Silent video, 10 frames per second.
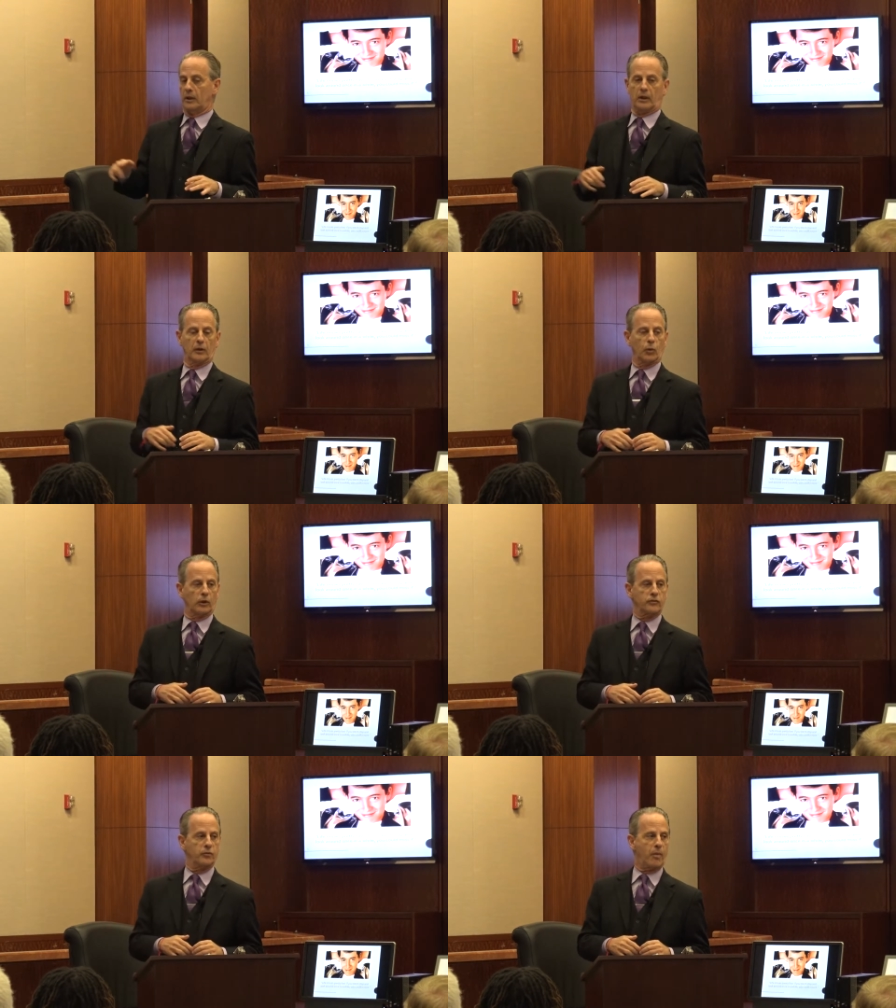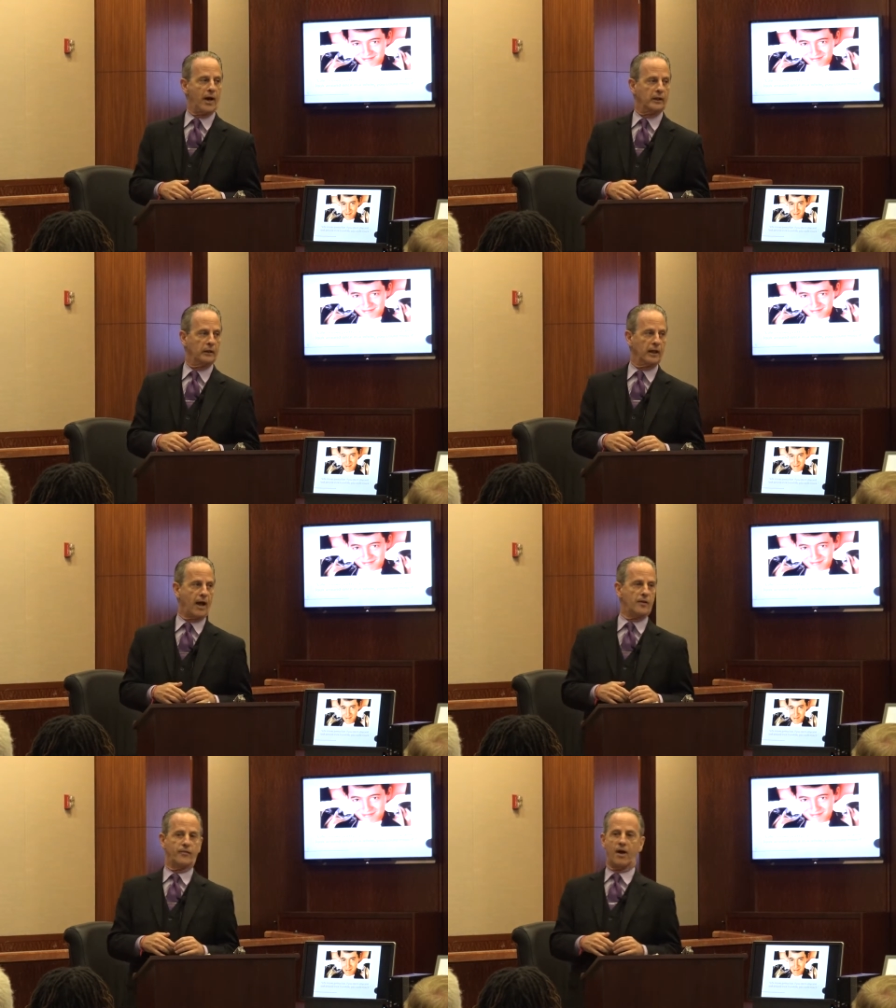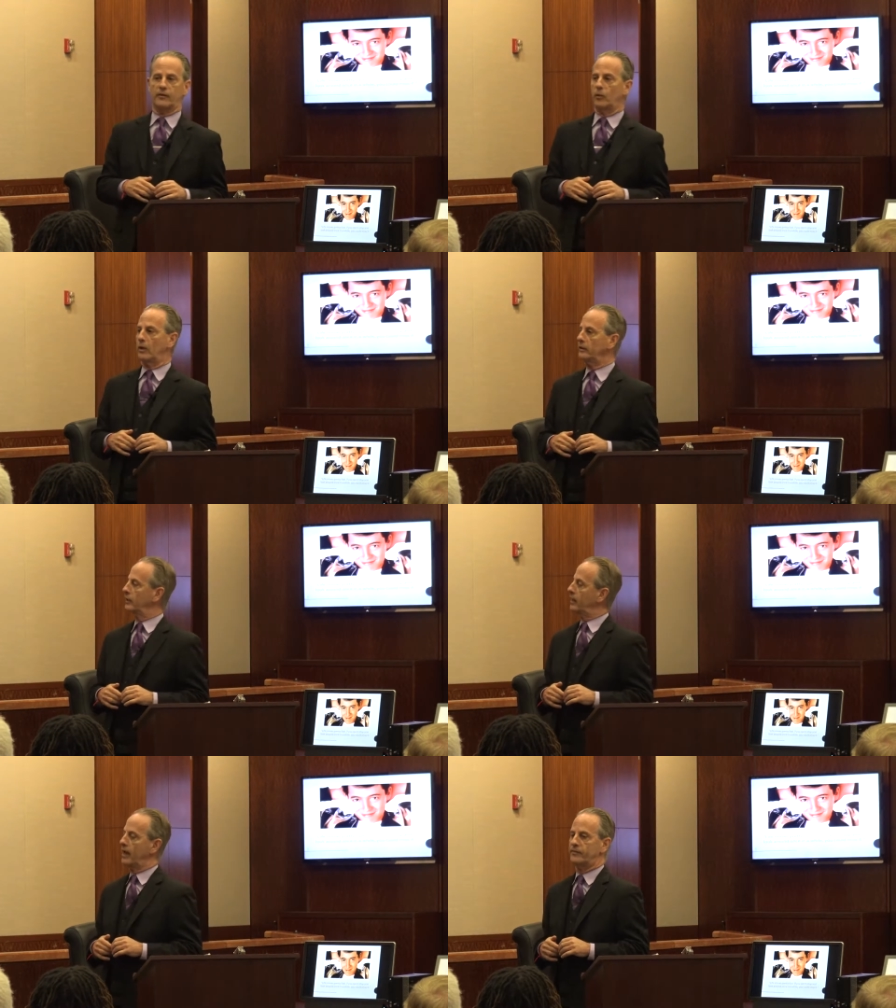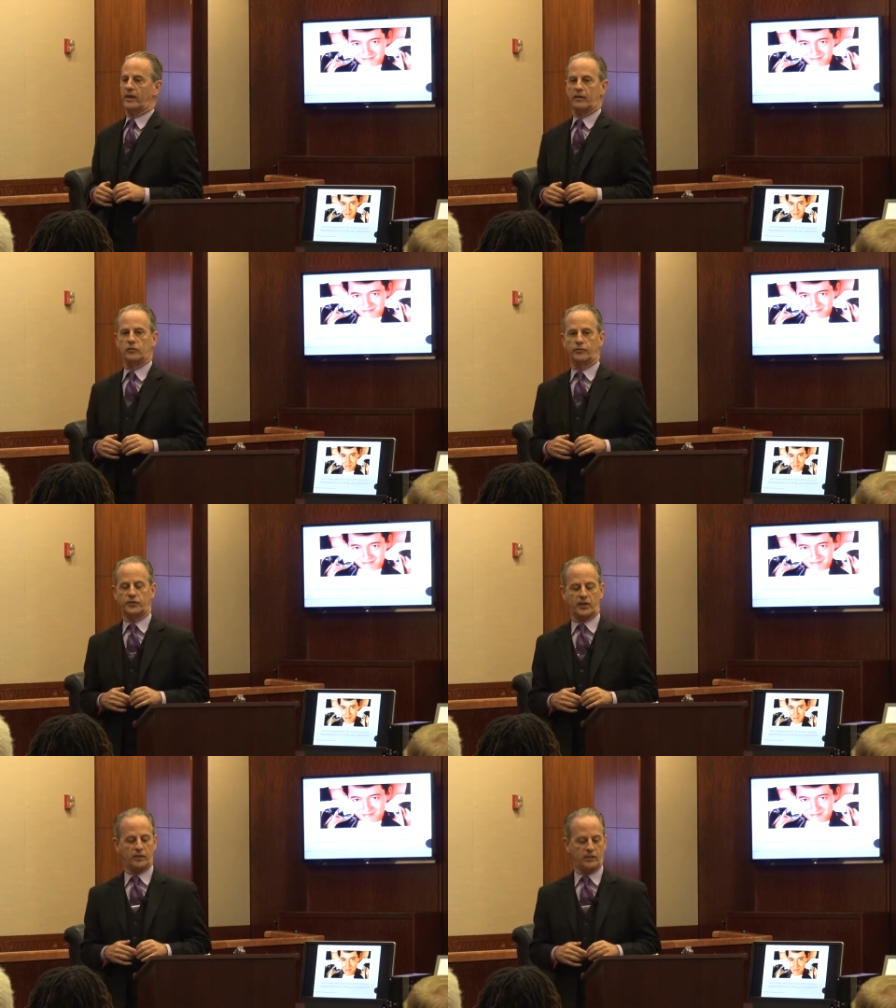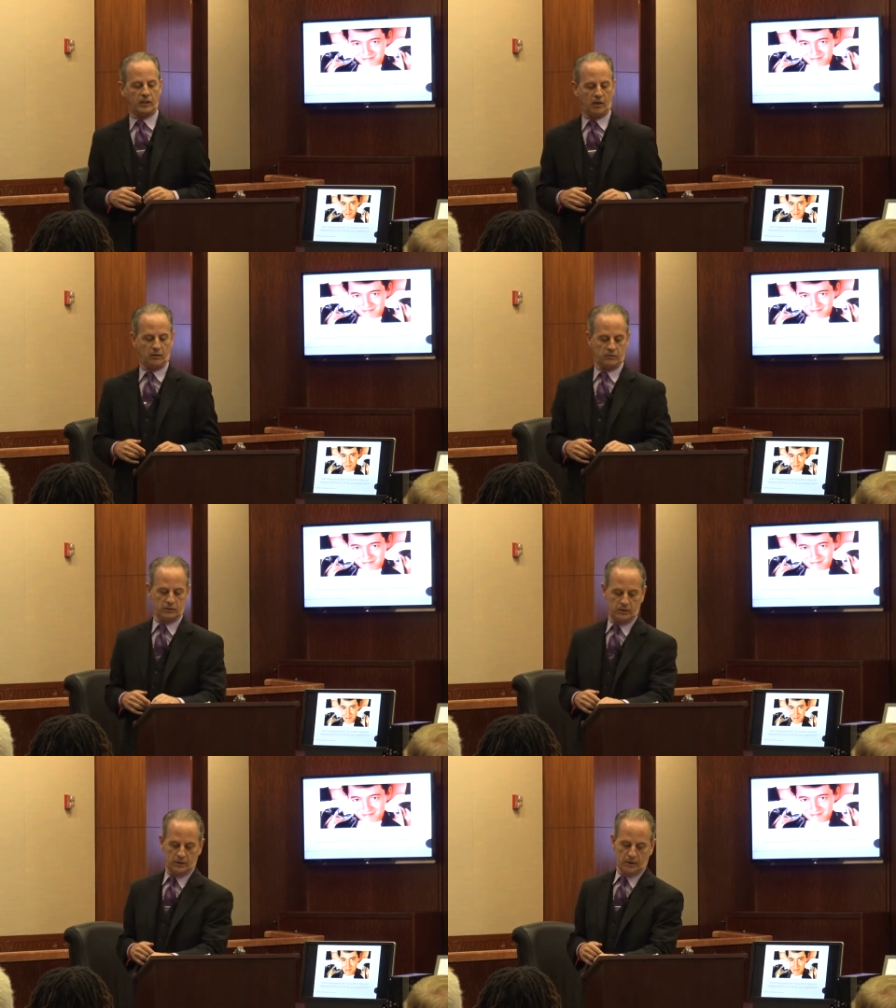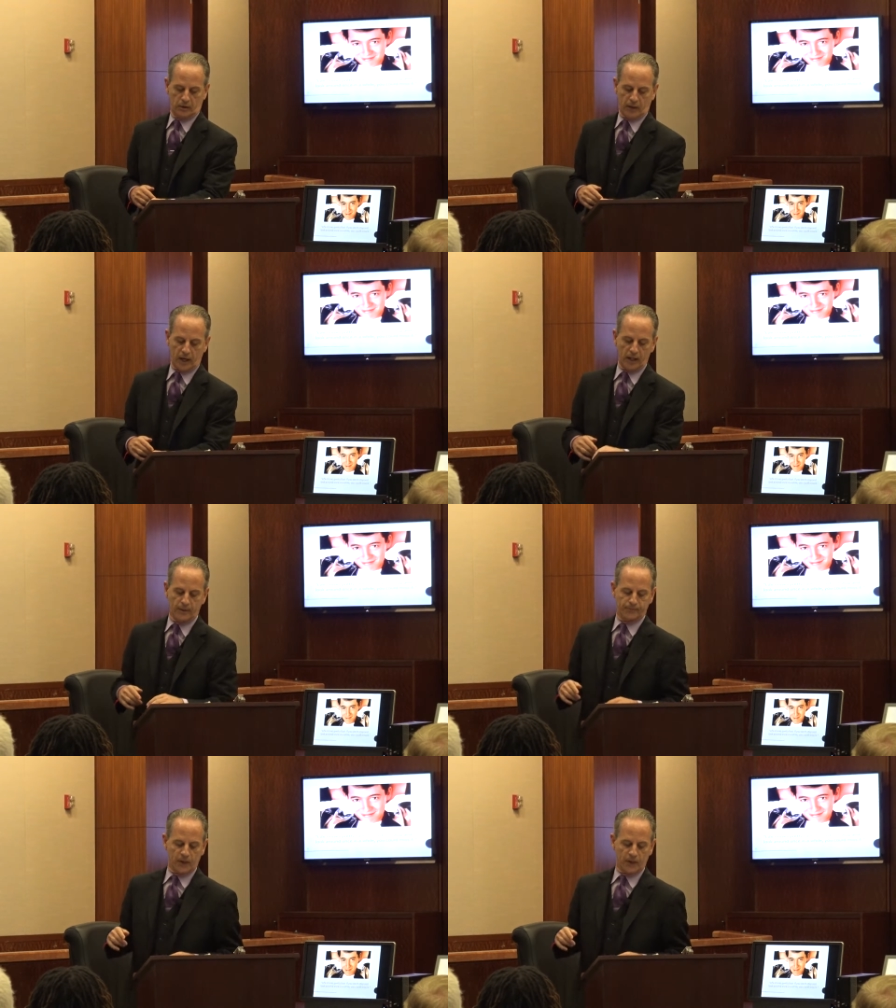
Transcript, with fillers: in the words of Michael in Godfather one, you're going to have to answer for Santino. Okay?